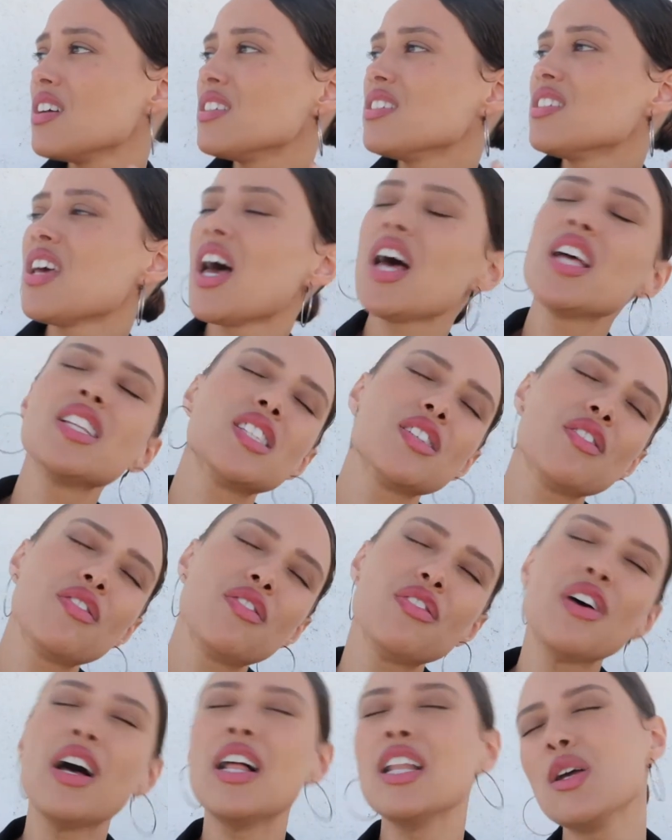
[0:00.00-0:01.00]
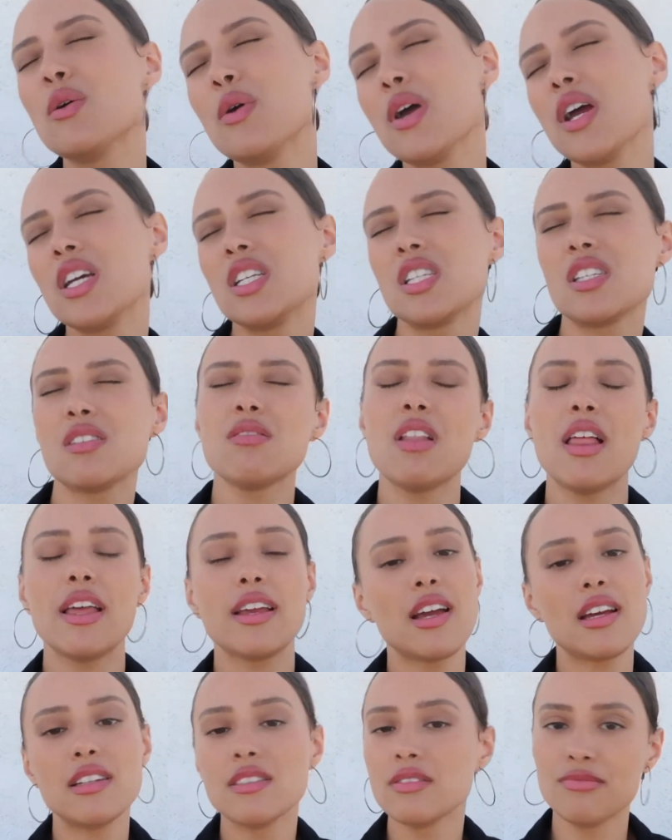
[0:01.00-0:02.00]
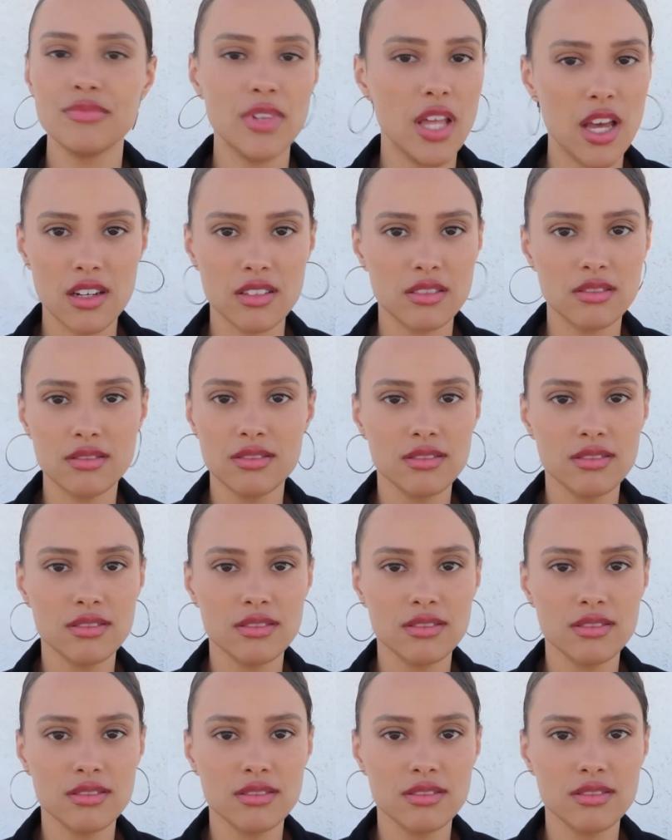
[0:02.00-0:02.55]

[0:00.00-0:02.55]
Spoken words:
tons of followers, and like, no,